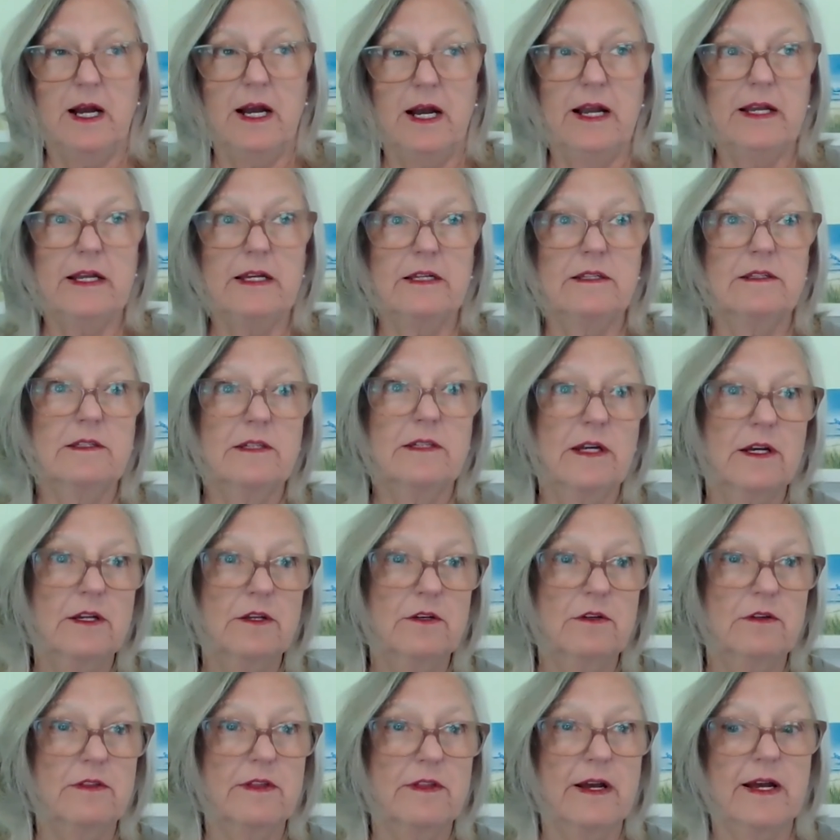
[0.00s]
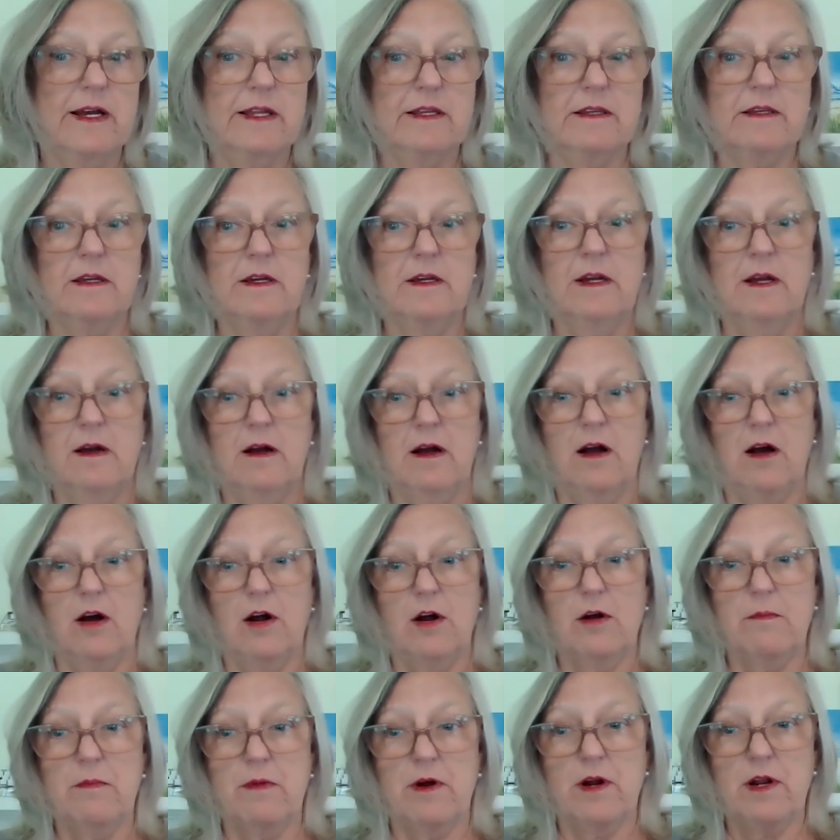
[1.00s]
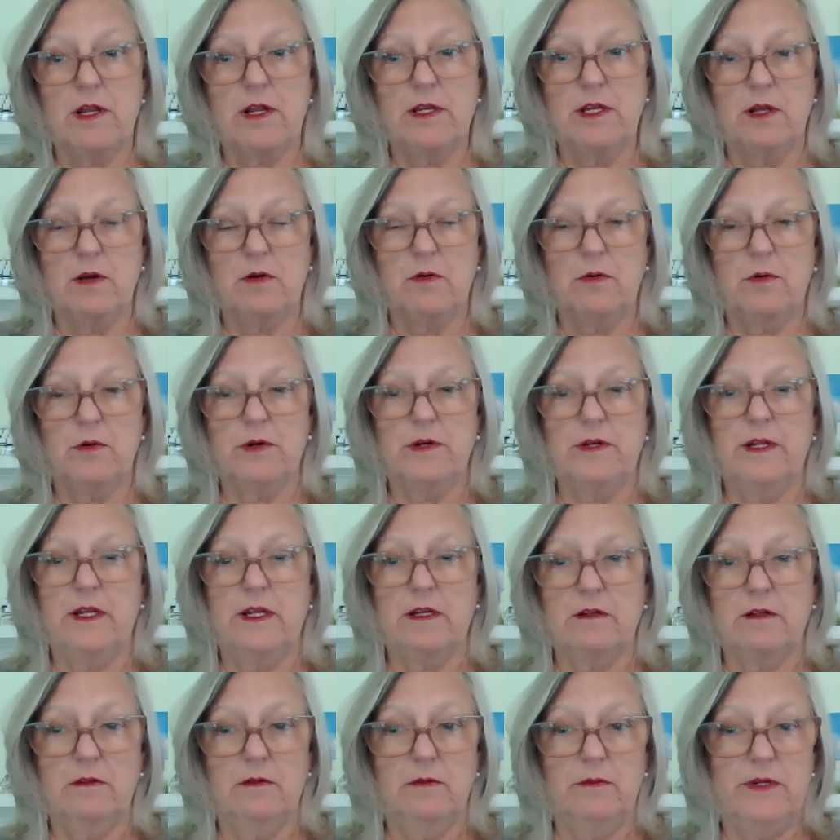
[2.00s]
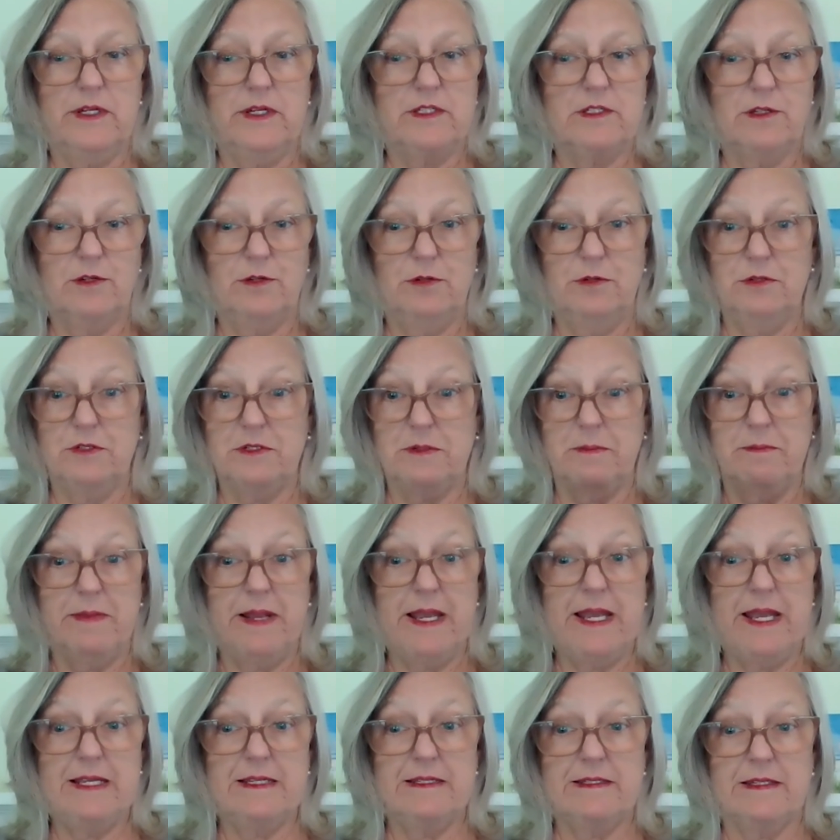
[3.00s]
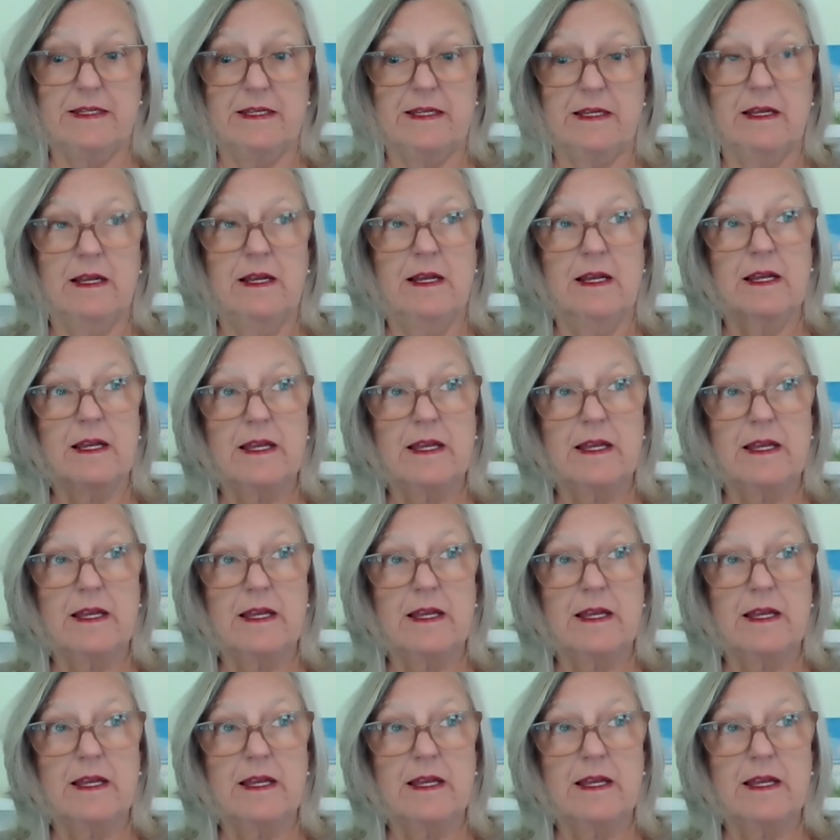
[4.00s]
I can tell you that our marketing coordinator, Louisa, who's amazing,